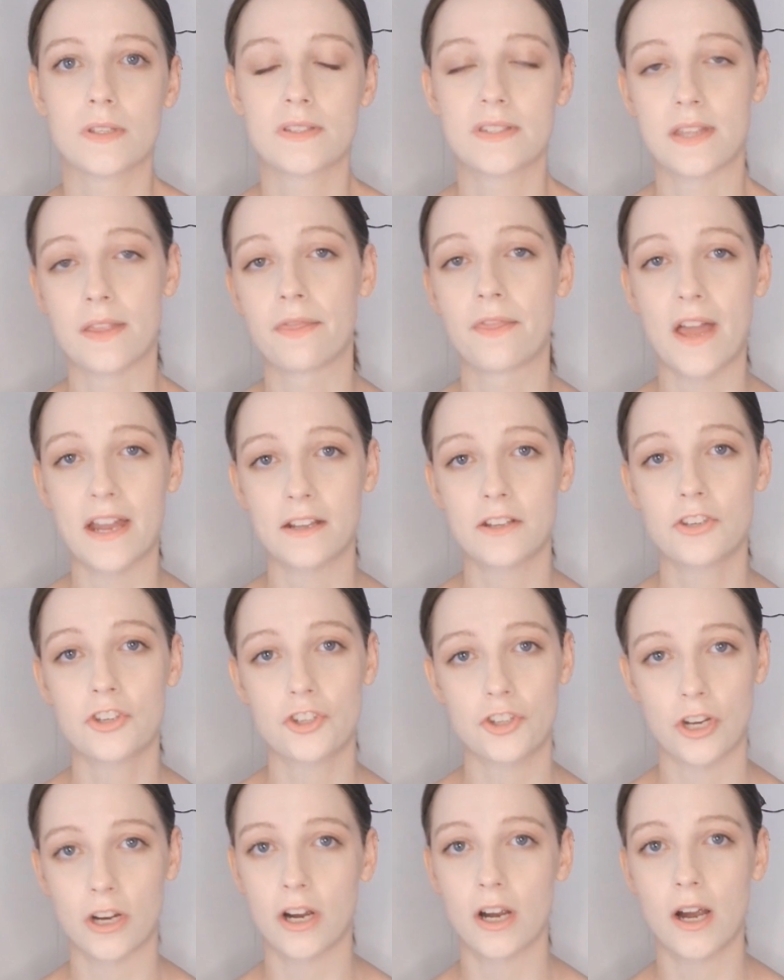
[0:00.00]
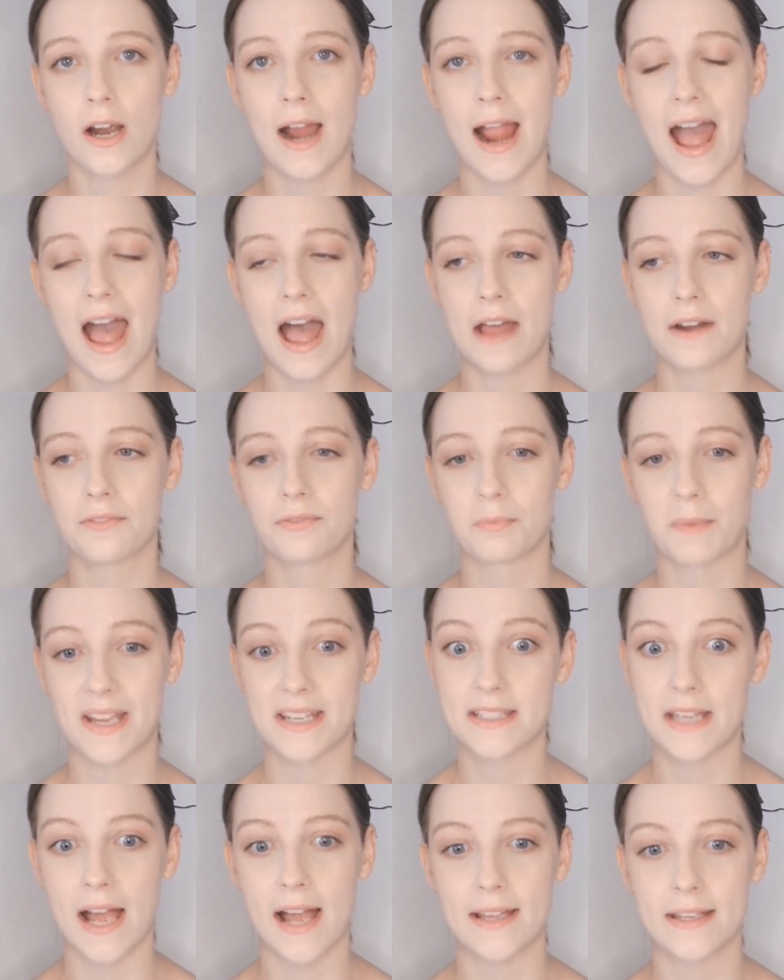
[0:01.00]
synthetic sugar out of
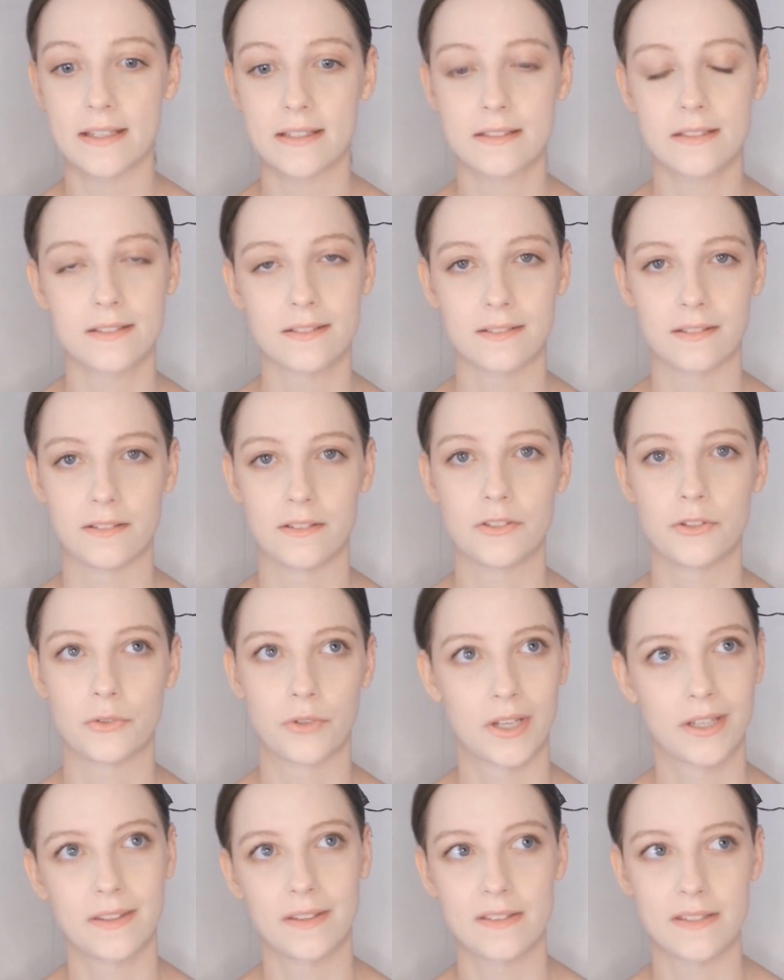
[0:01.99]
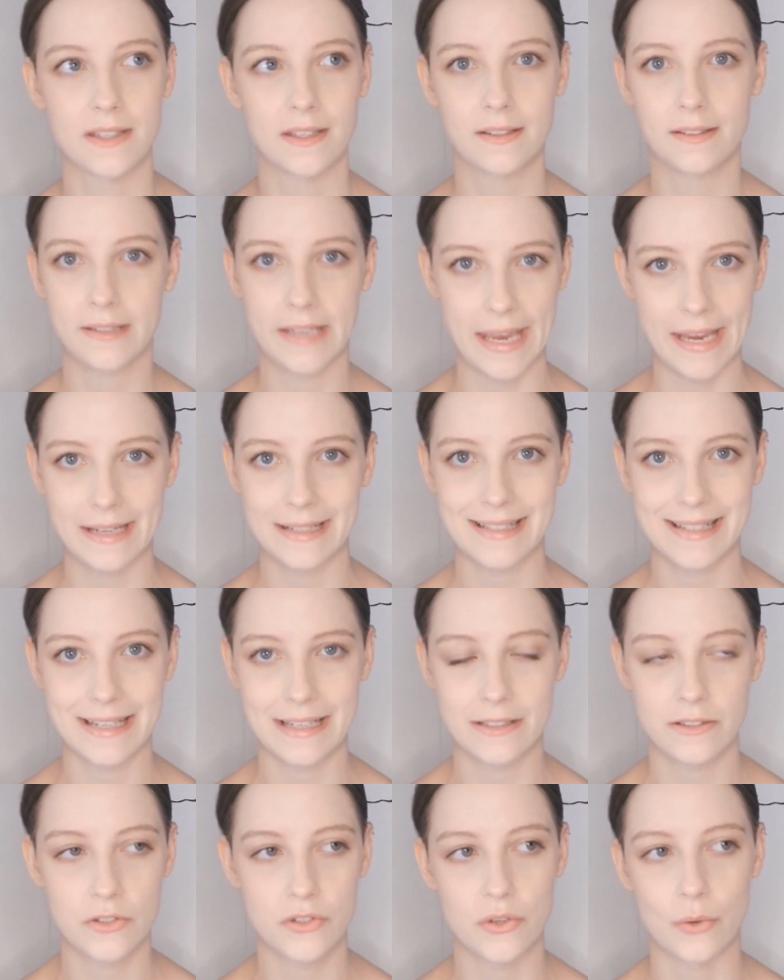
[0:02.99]
my diet, like things like
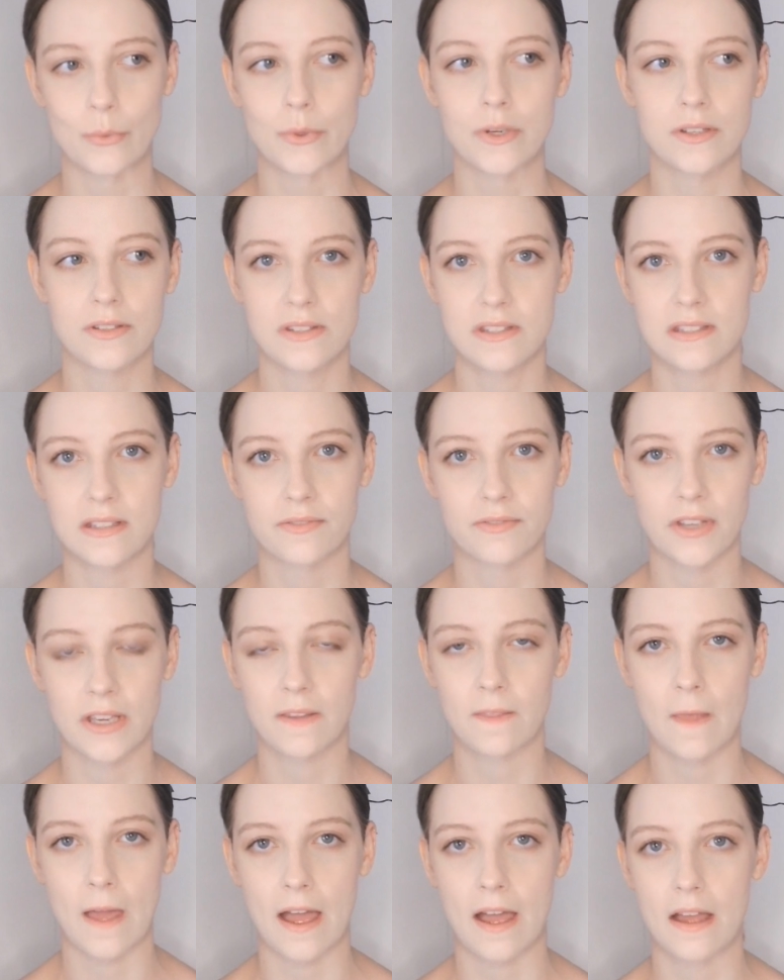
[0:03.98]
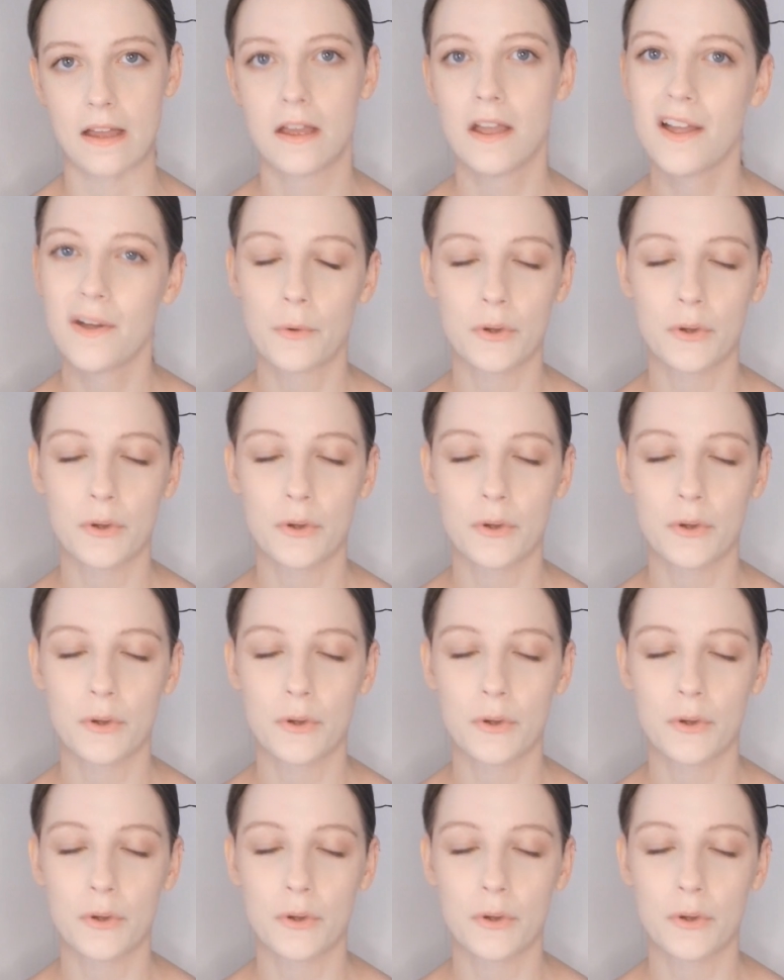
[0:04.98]
candy and soda and stuff like that,